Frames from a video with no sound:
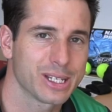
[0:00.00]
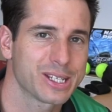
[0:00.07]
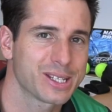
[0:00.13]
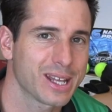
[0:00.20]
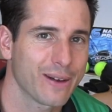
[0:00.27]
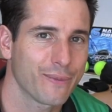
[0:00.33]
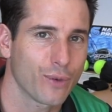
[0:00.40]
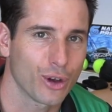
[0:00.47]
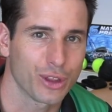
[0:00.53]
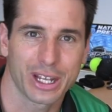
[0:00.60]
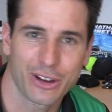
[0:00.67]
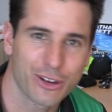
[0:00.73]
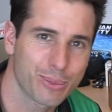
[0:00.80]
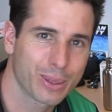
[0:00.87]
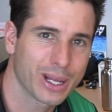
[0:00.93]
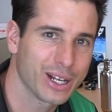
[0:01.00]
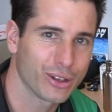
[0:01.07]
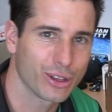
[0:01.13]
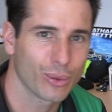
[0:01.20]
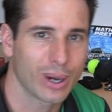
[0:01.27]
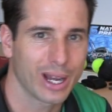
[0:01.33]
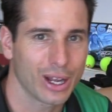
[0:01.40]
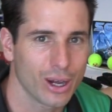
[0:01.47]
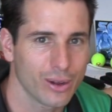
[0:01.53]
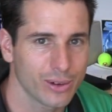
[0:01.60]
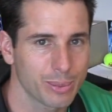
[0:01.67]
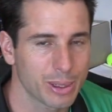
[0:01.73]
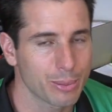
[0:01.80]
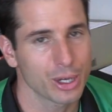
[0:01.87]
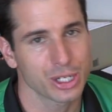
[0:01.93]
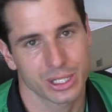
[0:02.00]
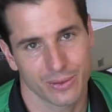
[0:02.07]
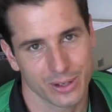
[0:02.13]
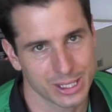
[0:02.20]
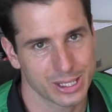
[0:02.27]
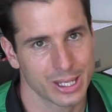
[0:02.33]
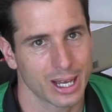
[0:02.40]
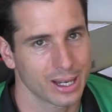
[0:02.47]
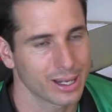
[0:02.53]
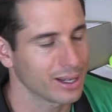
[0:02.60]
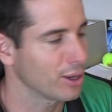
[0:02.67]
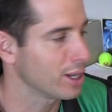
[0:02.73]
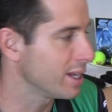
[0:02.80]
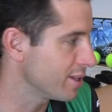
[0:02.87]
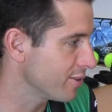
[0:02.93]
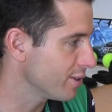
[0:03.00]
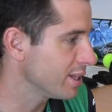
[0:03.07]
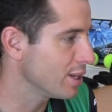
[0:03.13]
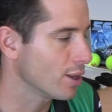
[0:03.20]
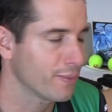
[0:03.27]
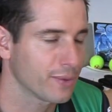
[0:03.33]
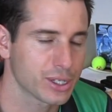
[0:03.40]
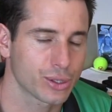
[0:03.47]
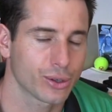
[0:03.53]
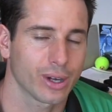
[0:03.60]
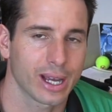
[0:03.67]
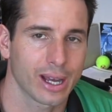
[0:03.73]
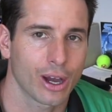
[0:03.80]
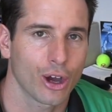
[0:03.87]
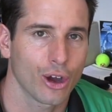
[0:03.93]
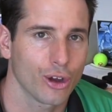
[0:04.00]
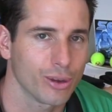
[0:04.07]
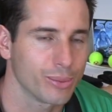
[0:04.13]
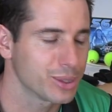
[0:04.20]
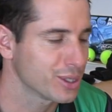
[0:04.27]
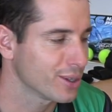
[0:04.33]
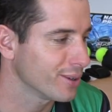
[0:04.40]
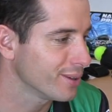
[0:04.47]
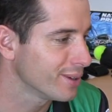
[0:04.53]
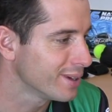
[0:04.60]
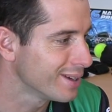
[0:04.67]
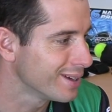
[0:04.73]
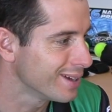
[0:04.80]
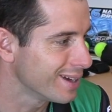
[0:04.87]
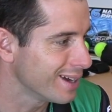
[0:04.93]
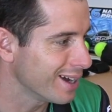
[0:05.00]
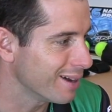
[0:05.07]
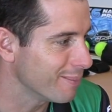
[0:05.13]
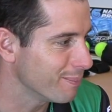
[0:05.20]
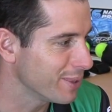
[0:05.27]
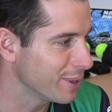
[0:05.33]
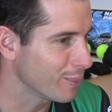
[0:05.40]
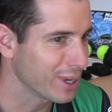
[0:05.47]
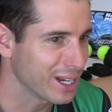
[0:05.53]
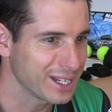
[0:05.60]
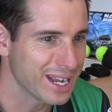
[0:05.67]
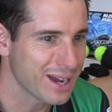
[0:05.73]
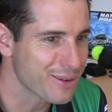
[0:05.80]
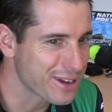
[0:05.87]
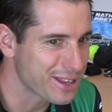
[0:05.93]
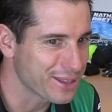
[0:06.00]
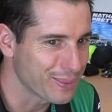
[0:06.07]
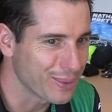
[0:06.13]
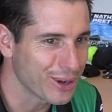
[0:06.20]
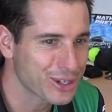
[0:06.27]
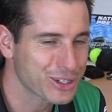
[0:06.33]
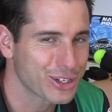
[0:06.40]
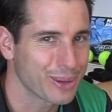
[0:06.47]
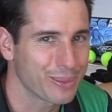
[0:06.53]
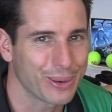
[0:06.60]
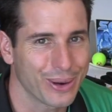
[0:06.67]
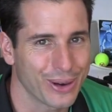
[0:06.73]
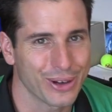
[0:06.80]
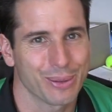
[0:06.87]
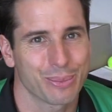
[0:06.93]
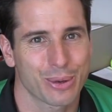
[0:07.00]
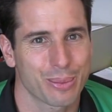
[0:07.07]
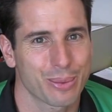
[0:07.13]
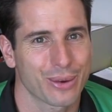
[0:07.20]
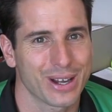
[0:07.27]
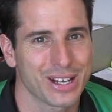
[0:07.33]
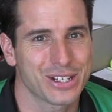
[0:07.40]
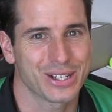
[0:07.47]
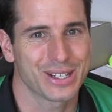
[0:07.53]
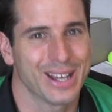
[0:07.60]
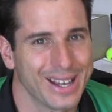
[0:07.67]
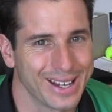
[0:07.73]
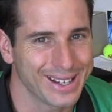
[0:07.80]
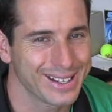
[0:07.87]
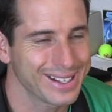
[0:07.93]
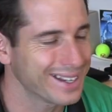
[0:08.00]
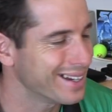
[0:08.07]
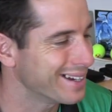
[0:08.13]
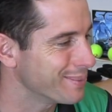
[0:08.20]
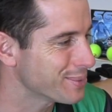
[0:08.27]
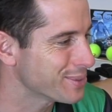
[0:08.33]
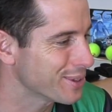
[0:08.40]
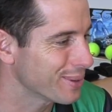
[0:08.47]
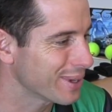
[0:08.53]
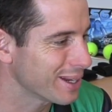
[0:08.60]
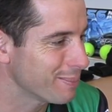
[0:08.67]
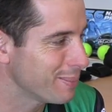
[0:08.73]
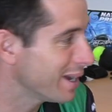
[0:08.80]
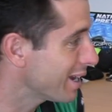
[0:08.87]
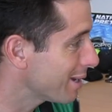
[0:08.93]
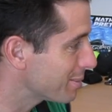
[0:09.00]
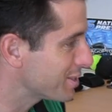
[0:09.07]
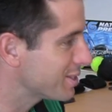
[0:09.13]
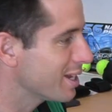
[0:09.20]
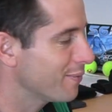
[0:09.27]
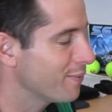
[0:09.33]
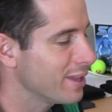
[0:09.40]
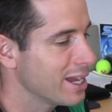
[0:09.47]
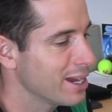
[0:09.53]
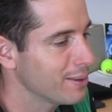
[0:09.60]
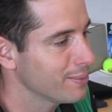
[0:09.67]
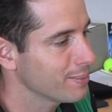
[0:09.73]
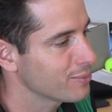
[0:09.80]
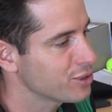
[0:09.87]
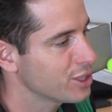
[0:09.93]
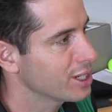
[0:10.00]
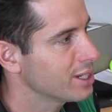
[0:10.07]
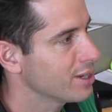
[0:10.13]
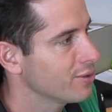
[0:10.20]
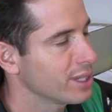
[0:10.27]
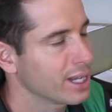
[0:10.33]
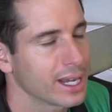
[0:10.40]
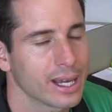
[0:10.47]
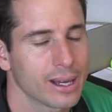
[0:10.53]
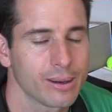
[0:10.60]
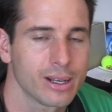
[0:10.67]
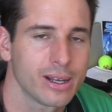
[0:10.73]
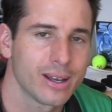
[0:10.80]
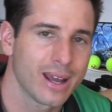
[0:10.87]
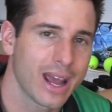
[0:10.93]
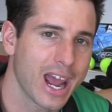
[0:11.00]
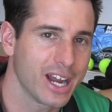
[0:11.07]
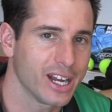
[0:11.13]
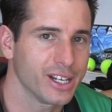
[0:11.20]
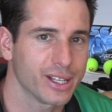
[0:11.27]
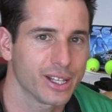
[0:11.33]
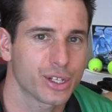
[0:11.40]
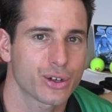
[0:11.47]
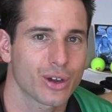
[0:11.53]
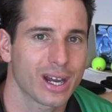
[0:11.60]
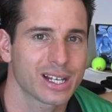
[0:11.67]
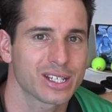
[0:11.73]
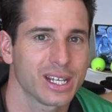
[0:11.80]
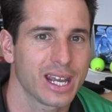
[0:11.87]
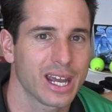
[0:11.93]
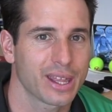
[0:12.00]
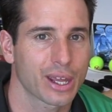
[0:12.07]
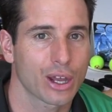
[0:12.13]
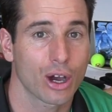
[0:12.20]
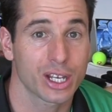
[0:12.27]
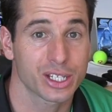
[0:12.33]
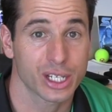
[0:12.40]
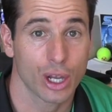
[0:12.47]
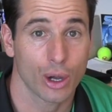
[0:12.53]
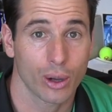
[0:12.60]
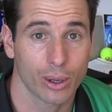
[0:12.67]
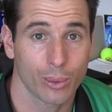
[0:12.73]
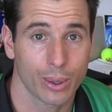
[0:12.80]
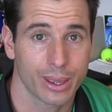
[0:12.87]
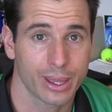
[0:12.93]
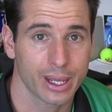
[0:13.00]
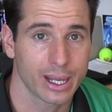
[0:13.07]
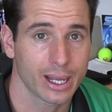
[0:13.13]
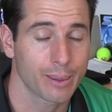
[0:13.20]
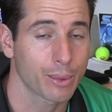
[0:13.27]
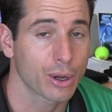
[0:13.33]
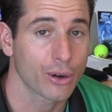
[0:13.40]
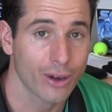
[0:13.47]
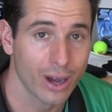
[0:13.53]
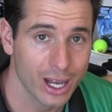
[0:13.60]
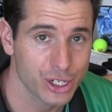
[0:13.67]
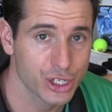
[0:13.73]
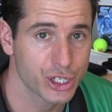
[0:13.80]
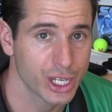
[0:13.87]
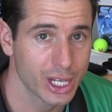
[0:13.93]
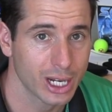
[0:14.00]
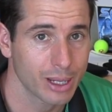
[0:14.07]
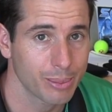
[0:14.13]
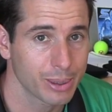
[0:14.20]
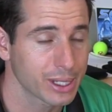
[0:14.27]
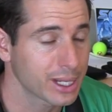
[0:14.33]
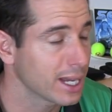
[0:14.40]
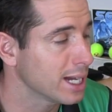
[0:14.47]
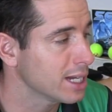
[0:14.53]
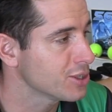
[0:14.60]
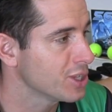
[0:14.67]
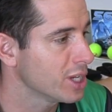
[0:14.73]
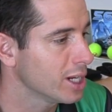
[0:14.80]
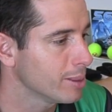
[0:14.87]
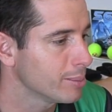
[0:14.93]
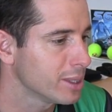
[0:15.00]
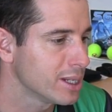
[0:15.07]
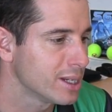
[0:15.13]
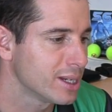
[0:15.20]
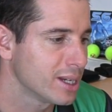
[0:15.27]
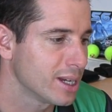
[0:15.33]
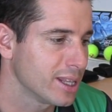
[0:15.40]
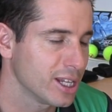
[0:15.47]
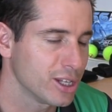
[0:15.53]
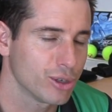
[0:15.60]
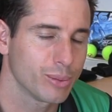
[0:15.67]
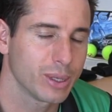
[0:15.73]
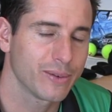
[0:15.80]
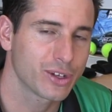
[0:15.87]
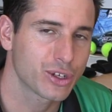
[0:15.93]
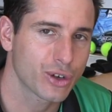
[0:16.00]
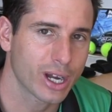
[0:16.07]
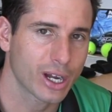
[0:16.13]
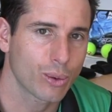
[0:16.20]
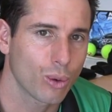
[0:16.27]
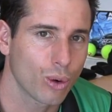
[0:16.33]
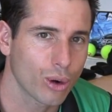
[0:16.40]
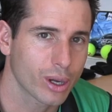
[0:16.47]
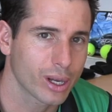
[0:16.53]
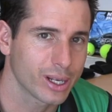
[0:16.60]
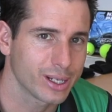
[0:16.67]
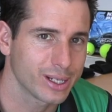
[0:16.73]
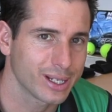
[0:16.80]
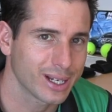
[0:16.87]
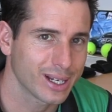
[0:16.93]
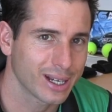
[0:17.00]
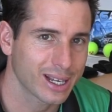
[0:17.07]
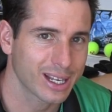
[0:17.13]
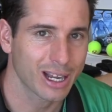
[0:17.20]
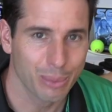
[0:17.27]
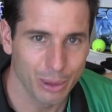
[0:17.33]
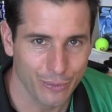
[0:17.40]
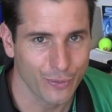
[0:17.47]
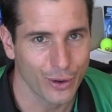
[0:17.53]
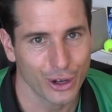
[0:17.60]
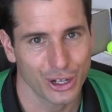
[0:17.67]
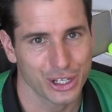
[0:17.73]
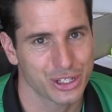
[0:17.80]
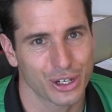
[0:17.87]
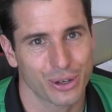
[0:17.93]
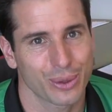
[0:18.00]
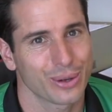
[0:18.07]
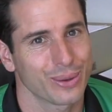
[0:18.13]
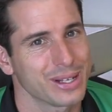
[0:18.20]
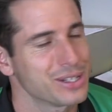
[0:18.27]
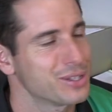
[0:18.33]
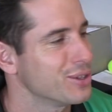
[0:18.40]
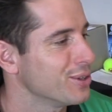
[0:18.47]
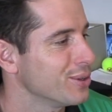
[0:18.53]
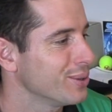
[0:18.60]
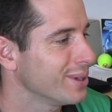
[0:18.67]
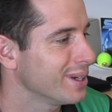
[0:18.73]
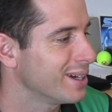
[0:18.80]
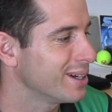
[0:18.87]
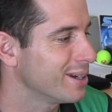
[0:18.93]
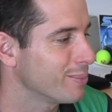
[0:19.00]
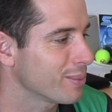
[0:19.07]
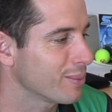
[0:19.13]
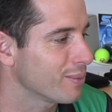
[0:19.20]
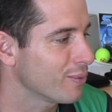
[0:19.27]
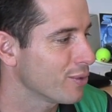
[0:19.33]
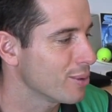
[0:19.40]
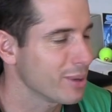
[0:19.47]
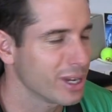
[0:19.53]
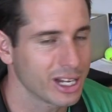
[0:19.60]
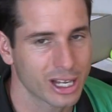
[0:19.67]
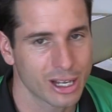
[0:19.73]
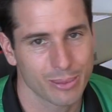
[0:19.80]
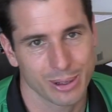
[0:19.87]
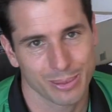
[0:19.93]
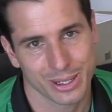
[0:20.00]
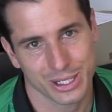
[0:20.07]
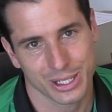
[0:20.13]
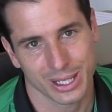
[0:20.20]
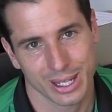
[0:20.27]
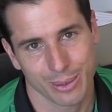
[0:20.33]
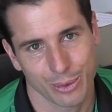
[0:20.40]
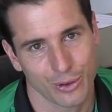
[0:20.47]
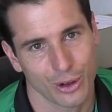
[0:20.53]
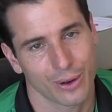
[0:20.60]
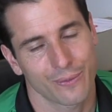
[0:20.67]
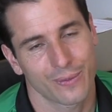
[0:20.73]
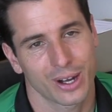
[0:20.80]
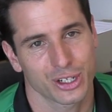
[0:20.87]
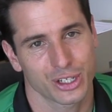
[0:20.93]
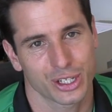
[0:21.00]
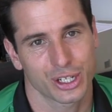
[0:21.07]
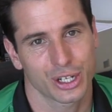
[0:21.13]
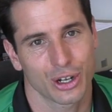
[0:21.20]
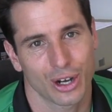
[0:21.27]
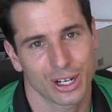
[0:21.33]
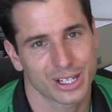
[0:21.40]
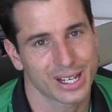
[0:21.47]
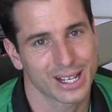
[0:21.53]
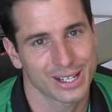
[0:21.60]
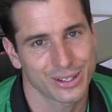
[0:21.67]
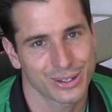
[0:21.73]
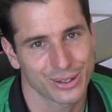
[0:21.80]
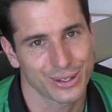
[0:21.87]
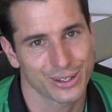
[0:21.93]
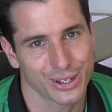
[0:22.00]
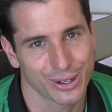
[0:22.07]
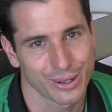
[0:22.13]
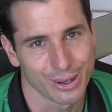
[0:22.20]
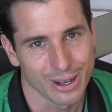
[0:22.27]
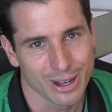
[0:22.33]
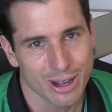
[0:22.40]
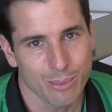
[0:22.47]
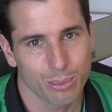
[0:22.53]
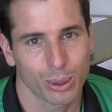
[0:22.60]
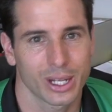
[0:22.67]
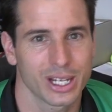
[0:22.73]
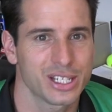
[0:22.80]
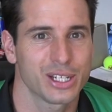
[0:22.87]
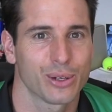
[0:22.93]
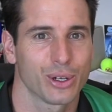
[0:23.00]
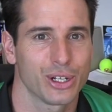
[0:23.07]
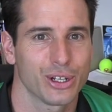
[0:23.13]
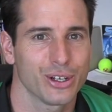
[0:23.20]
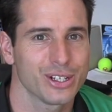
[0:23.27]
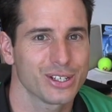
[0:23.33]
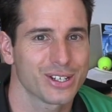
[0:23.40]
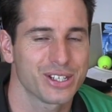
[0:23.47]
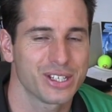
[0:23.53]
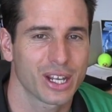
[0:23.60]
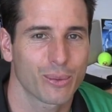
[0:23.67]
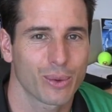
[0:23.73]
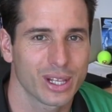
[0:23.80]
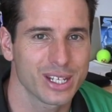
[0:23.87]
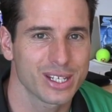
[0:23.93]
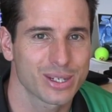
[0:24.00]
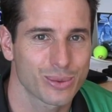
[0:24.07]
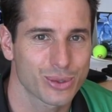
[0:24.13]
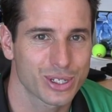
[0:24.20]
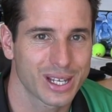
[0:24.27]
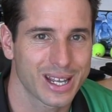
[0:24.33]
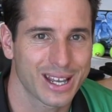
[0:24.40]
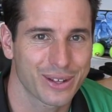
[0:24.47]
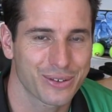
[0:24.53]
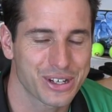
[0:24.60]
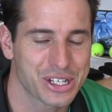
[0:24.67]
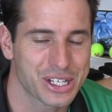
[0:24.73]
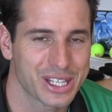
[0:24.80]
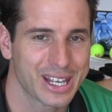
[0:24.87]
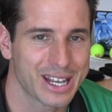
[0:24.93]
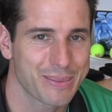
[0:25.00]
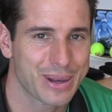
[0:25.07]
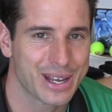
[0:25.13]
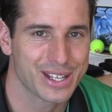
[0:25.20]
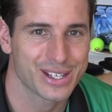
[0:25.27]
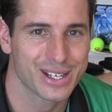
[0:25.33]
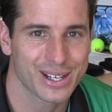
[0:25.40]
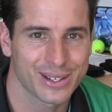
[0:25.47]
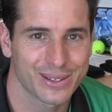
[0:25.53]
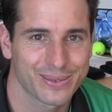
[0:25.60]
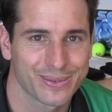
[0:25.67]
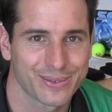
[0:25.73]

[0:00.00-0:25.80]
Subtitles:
this stuff on the aeroplane on the way over, but most of it's done either in the office or at home. So a bit weird now, we're at the workshop on a preparation day. So we're going to pack up the stuff now, we've checked everything out, head into the track, see how the guys are going with the garage setup and car setup, then do a bit of a track walk and a couple of photos like we always do, a few media commitments, and then we've got a function tonight to get to. So plenty still to do, so stick with us and we'll see how the rest of the day pans out.